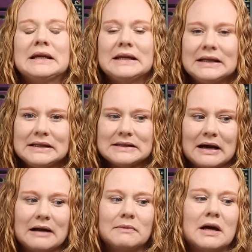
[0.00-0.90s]

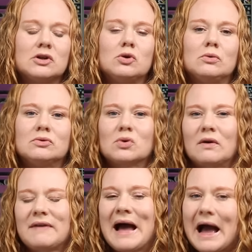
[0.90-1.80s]
Anytime that you
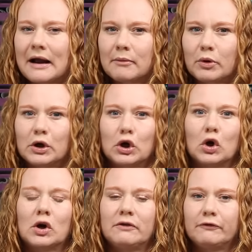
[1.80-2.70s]
sort of hack a printer
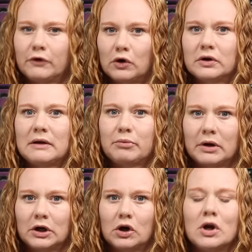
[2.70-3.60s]
or convert a
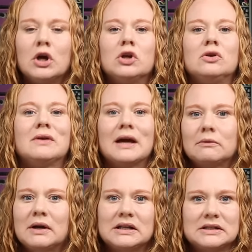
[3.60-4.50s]
printer, you
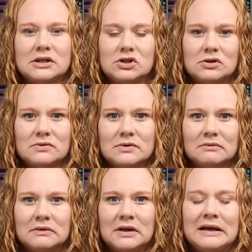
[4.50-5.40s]
can run into
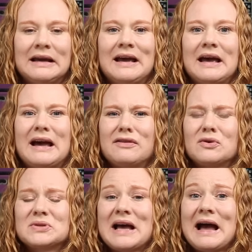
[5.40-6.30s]
issues. And
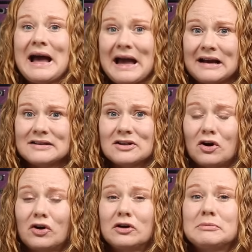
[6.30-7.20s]
those hacks
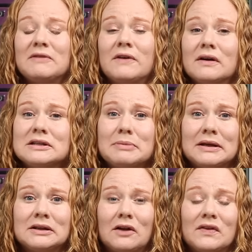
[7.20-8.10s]
are going to be very
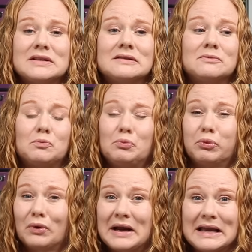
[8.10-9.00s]
dependent on the
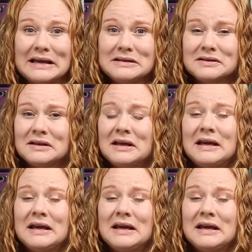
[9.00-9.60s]
brand